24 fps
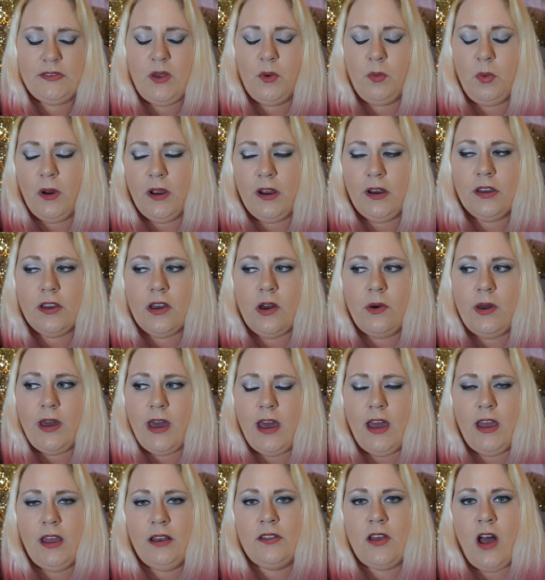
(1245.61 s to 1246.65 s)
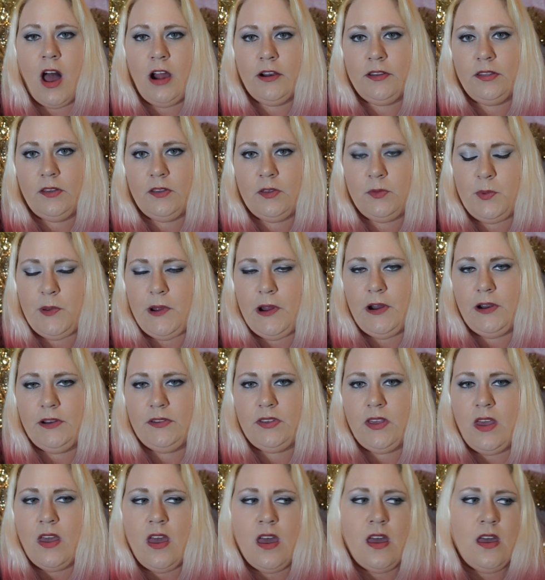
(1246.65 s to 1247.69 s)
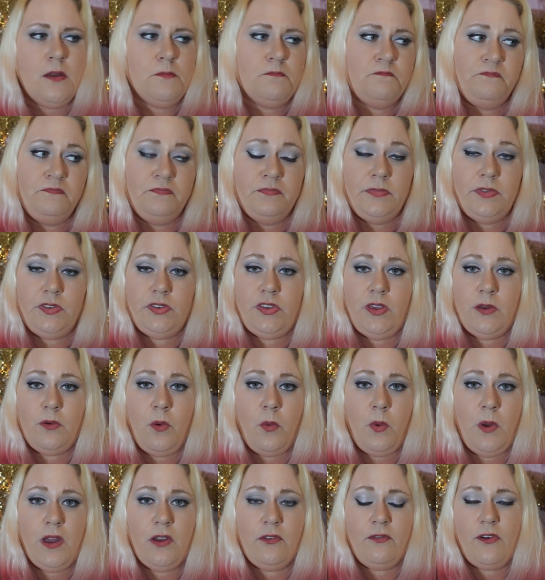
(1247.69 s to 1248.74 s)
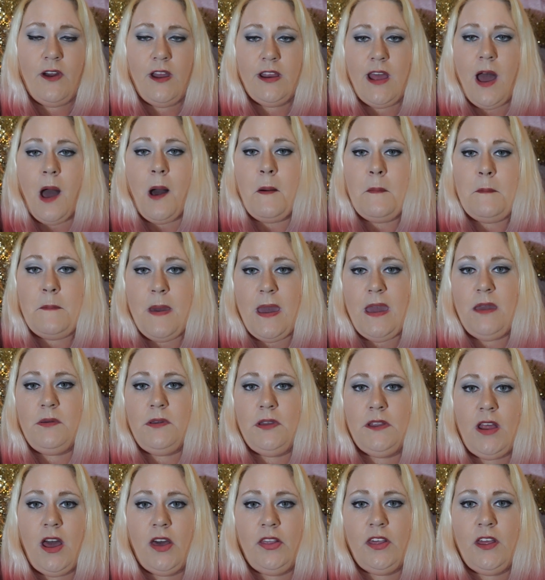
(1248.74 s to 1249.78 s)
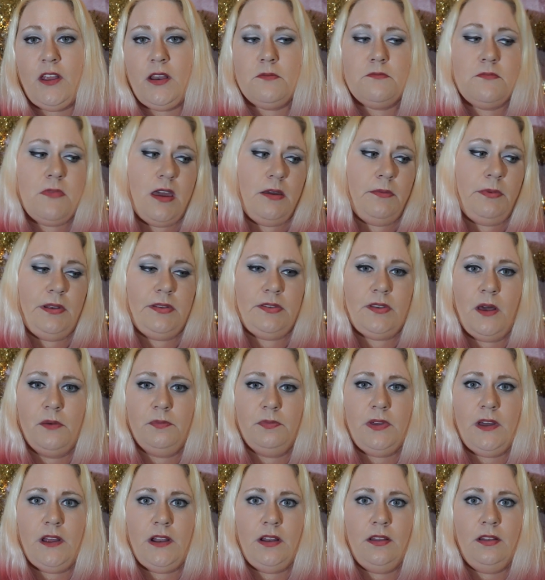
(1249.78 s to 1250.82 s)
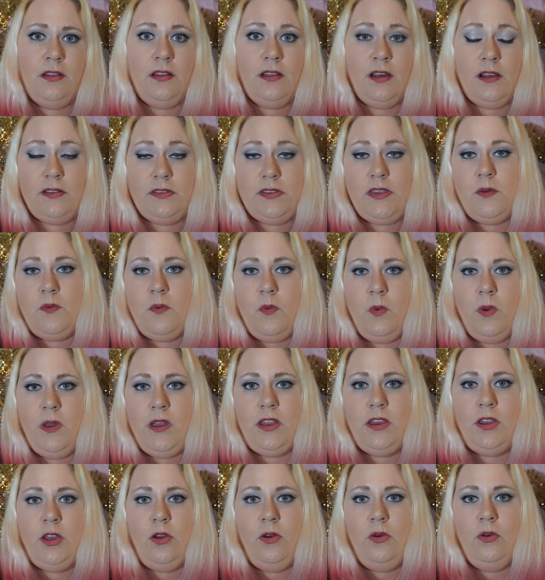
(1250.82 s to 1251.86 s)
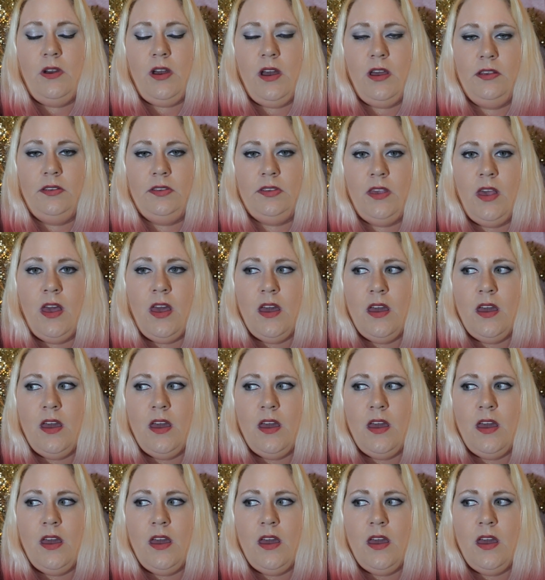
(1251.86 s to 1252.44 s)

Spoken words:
So we're going to go ahead, talk to the spirits, see what we can find out. Maybe nothing, maybe something. Let's see what we can do because